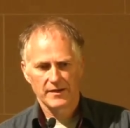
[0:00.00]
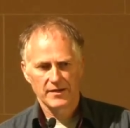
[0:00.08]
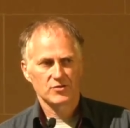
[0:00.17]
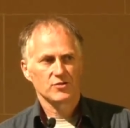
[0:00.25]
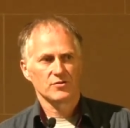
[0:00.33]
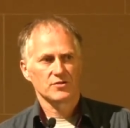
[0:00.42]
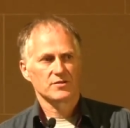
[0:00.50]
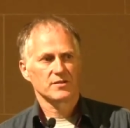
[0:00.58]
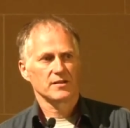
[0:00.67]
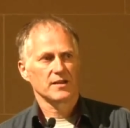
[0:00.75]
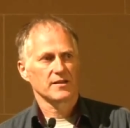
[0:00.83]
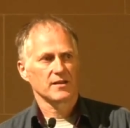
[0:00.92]
issues
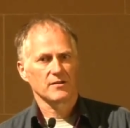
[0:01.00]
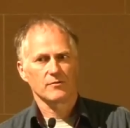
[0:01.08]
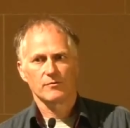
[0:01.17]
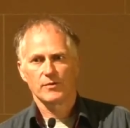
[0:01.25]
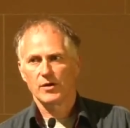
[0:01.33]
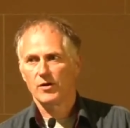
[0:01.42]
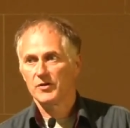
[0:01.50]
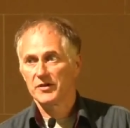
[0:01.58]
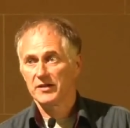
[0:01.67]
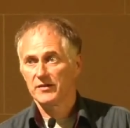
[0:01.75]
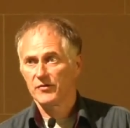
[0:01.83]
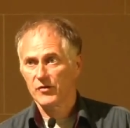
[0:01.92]
that I think we all
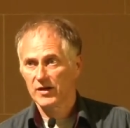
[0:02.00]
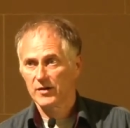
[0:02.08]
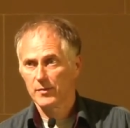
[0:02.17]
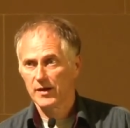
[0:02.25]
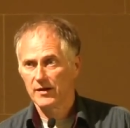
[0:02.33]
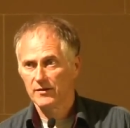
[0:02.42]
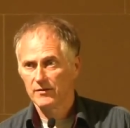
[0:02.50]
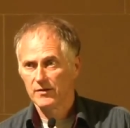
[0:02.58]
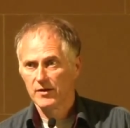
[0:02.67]
need to think about